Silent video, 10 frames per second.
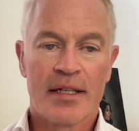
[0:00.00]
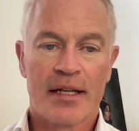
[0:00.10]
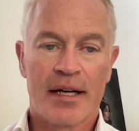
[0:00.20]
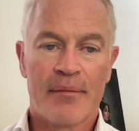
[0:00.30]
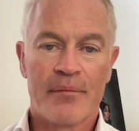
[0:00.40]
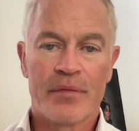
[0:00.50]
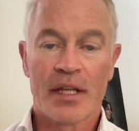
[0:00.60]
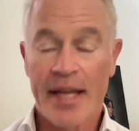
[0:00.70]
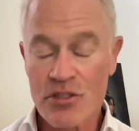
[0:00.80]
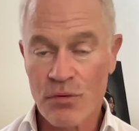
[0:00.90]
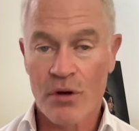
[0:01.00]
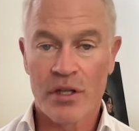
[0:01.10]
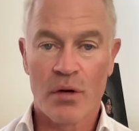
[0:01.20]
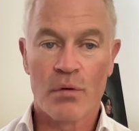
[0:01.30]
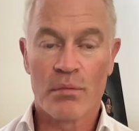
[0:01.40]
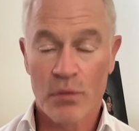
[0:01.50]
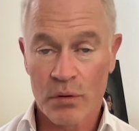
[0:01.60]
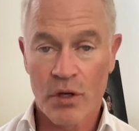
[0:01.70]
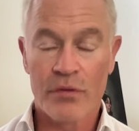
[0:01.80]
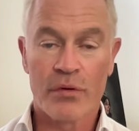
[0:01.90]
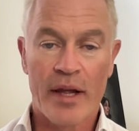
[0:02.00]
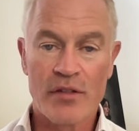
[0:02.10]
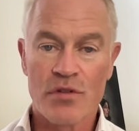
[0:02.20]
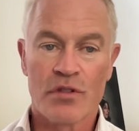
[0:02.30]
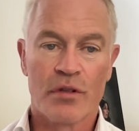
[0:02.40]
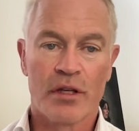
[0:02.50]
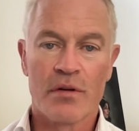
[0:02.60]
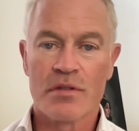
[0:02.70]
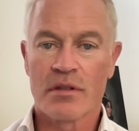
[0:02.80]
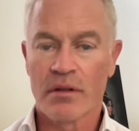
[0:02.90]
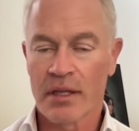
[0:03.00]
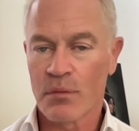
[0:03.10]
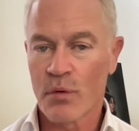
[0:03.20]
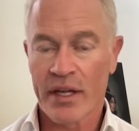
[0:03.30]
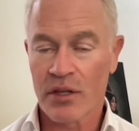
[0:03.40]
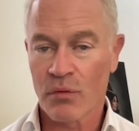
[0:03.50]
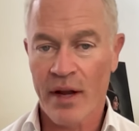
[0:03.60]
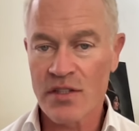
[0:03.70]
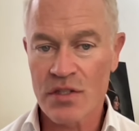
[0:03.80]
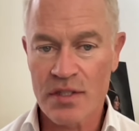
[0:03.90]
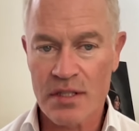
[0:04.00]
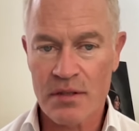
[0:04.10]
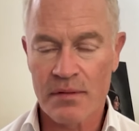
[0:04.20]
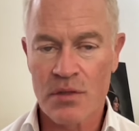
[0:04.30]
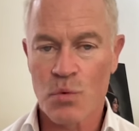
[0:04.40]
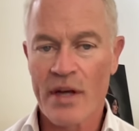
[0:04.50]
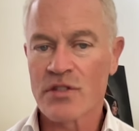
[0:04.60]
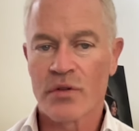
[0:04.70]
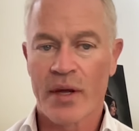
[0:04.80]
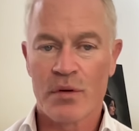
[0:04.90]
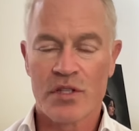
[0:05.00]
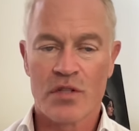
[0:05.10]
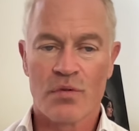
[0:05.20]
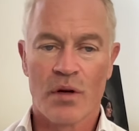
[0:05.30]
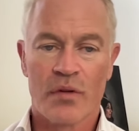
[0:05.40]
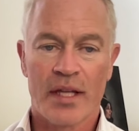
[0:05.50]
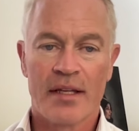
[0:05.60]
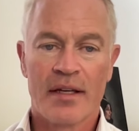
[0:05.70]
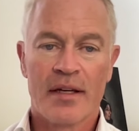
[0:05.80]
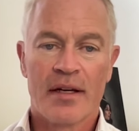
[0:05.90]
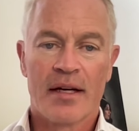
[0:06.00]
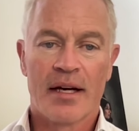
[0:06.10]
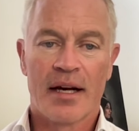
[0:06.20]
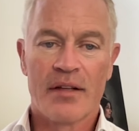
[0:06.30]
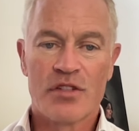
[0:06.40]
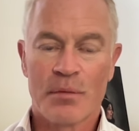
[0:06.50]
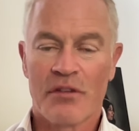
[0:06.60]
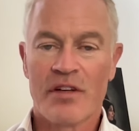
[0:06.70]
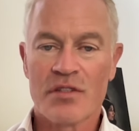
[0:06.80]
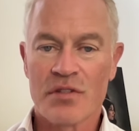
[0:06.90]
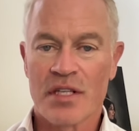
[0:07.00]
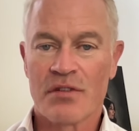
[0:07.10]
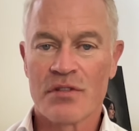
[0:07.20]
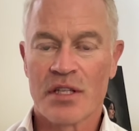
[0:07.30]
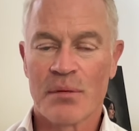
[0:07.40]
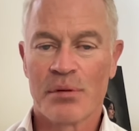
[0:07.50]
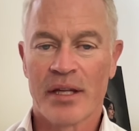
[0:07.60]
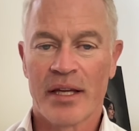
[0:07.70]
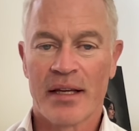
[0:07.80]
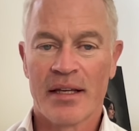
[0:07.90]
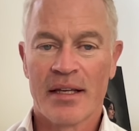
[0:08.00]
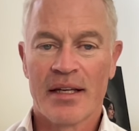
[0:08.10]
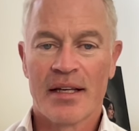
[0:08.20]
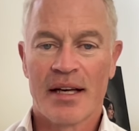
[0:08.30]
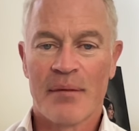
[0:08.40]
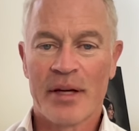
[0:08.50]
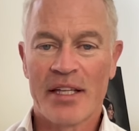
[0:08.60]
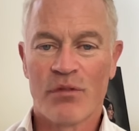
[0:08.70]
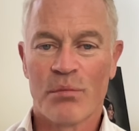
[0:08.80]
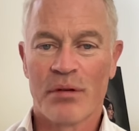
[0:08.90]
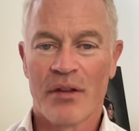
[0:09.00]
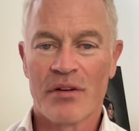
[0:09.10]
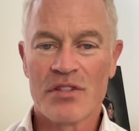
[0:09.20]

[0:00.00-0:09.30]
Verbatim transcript: Um, the Last Rodeo will go through Angel Studios. Uh, Wicked and the Righteous, this this western that we just wrote that uh, Jim Caviezel's interested in playing uh, my evil brother.